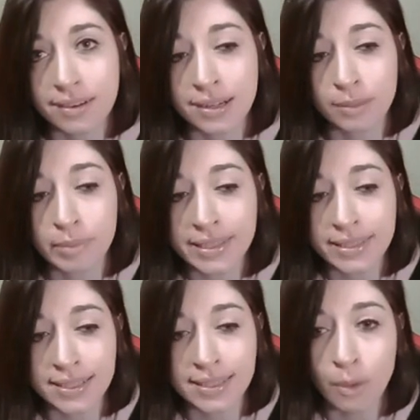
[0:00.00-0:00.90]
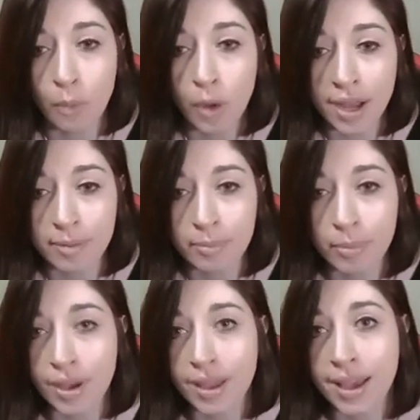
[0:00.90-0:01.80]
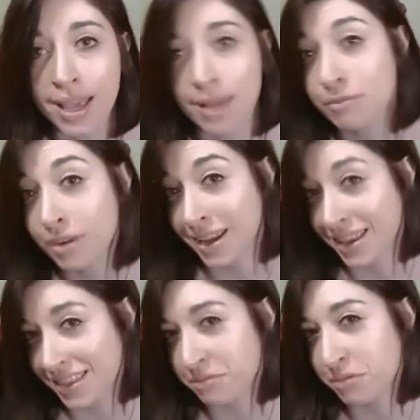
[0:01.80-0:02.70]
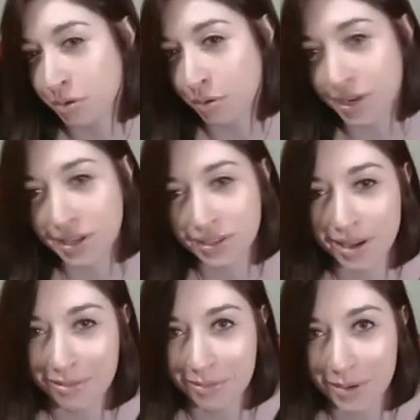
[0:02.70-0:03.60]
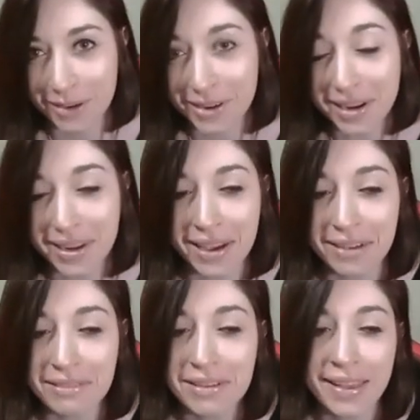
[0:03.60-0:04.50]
it'll be 61, but I am running the recording software right now.